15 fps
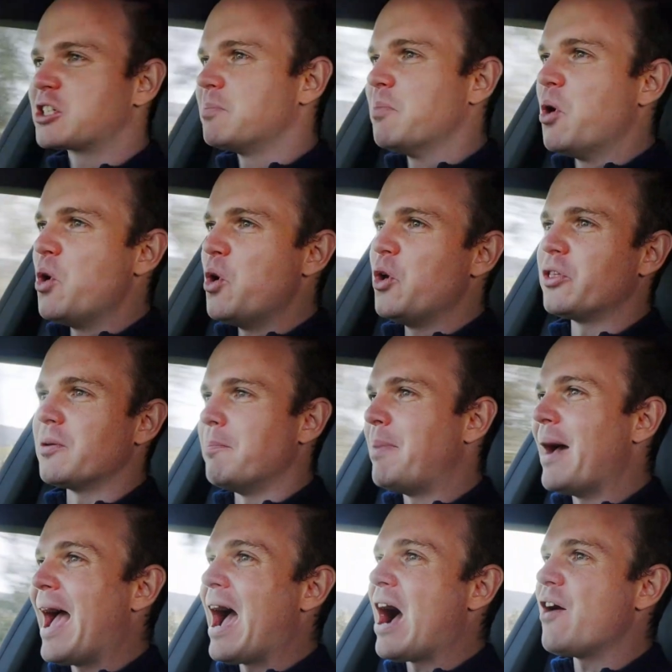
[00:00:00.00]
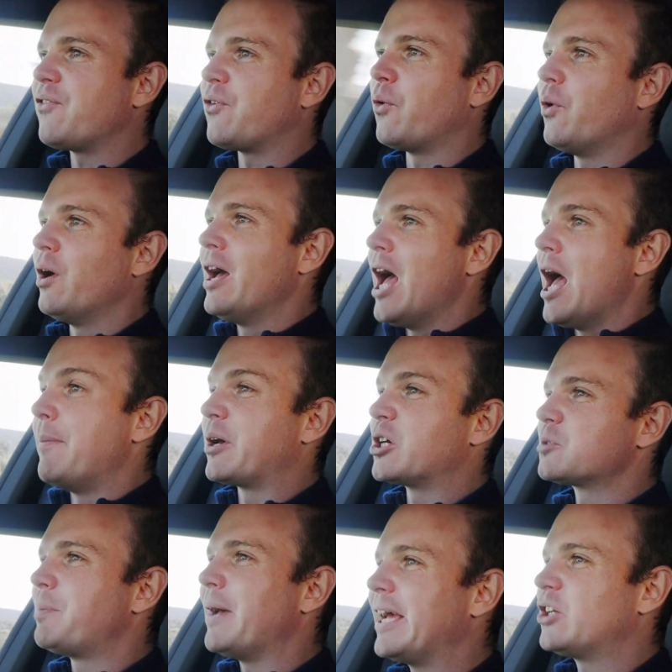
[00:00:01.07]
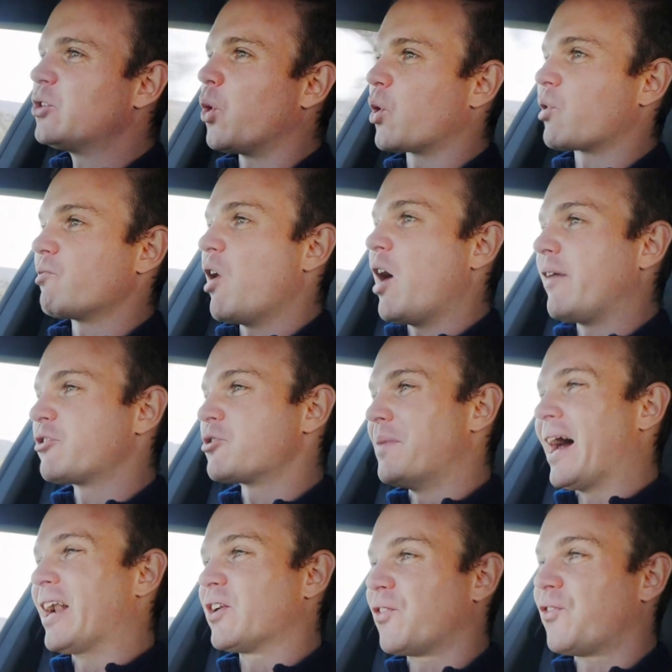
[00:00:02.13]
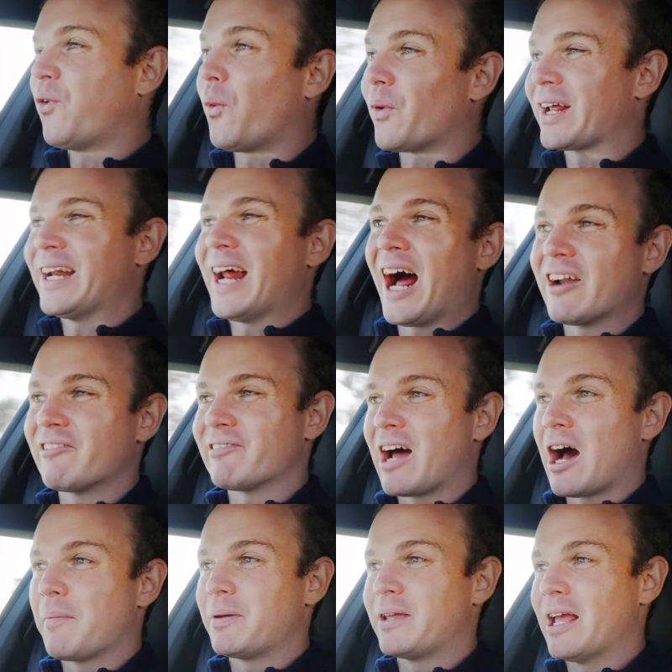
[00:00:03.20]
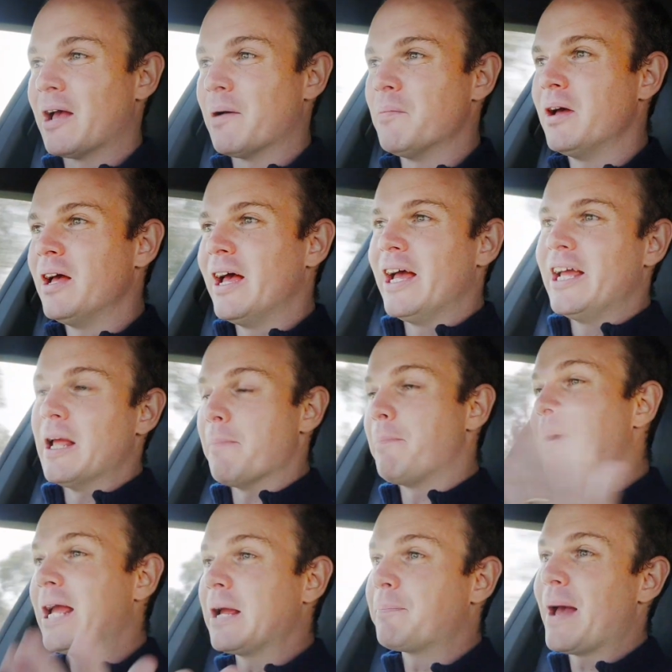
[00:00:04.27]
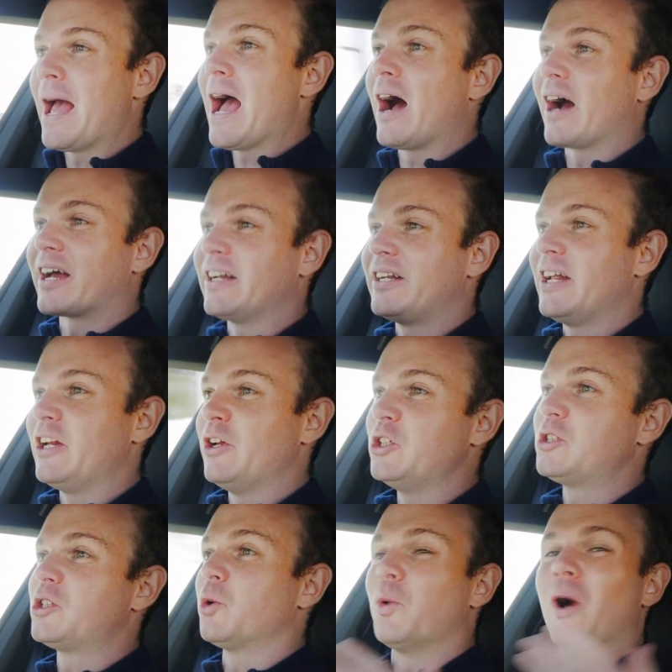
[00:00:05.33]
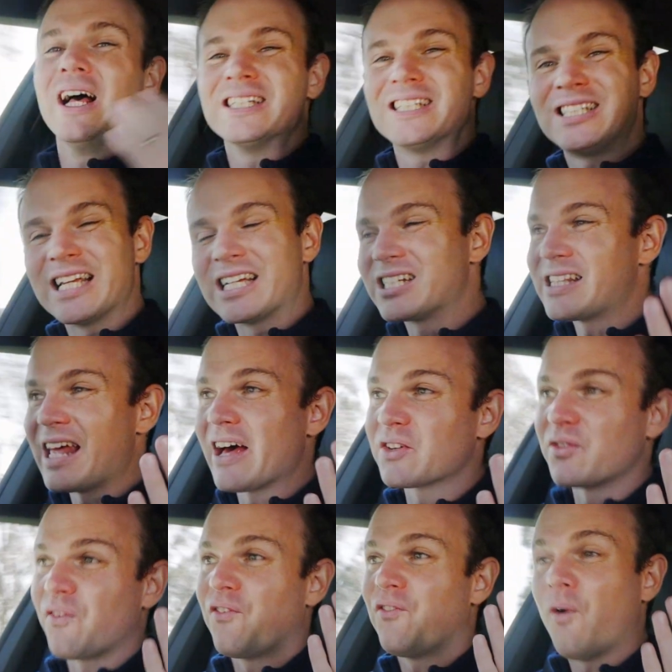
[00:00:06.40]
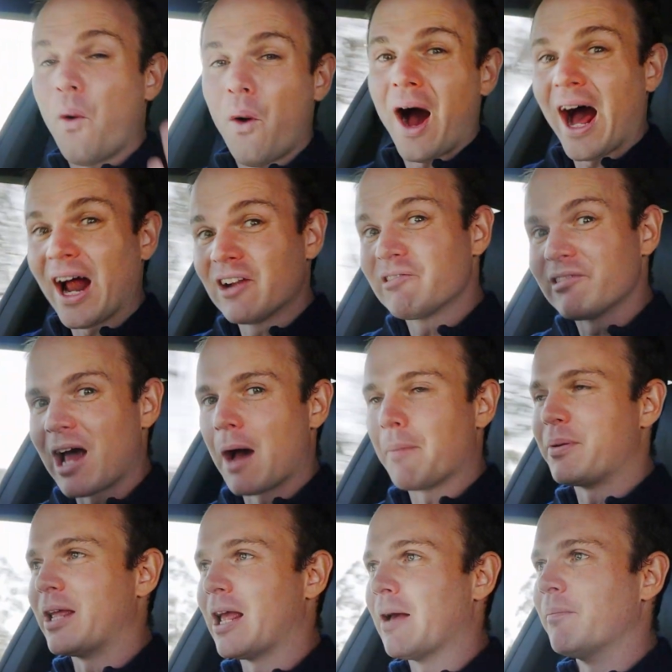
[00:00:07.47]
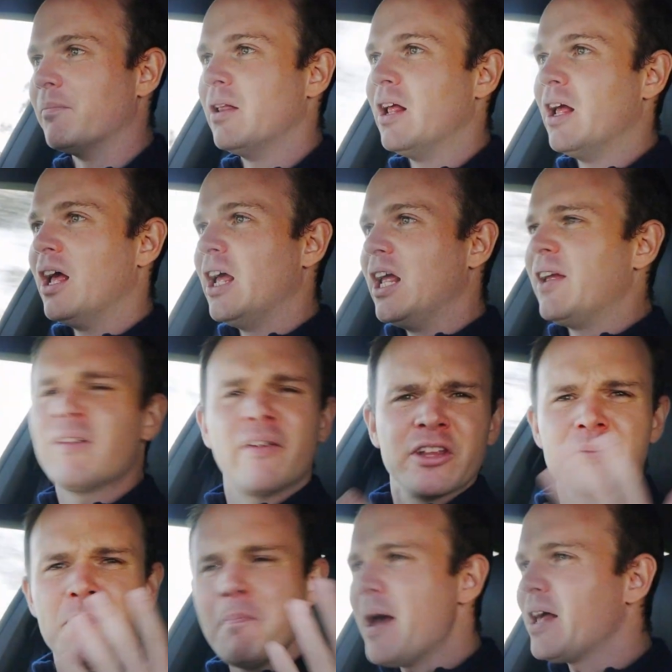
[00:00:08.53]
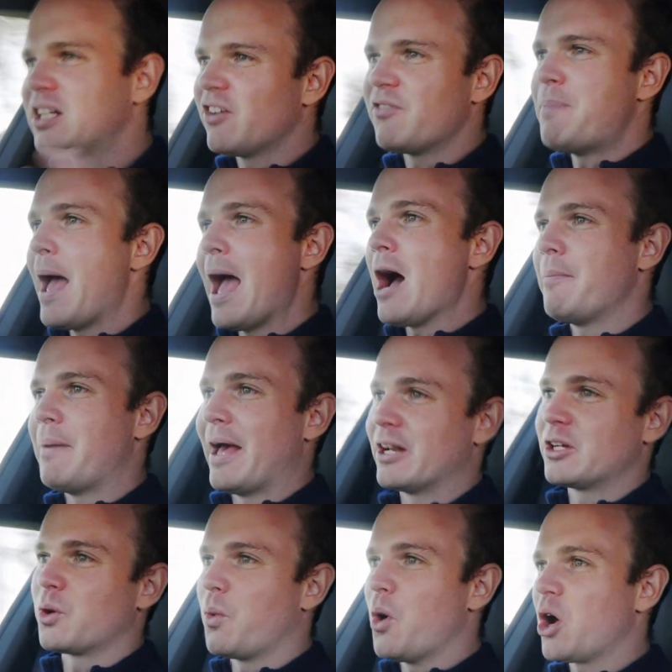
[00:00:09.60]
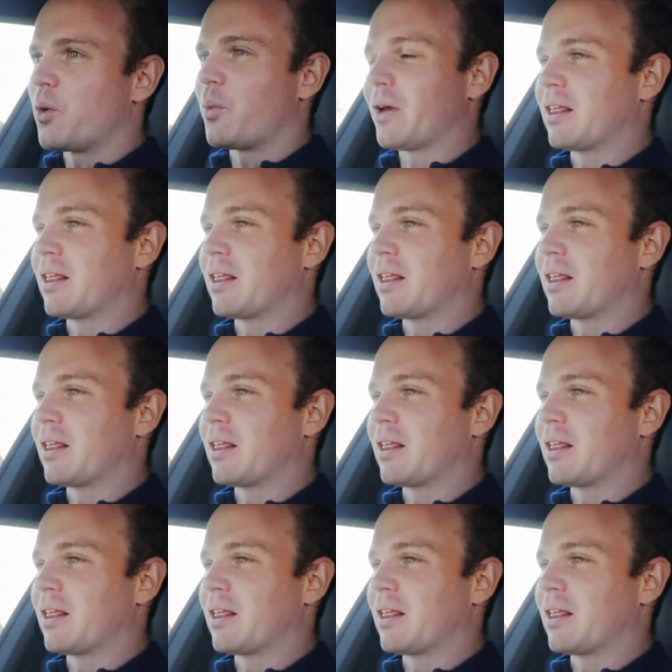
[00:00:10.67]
smooth and powerful, and because peak torque arrives from under 1400 RPM, yet peak power continues till 6400 RPM, you've got this massive power band to work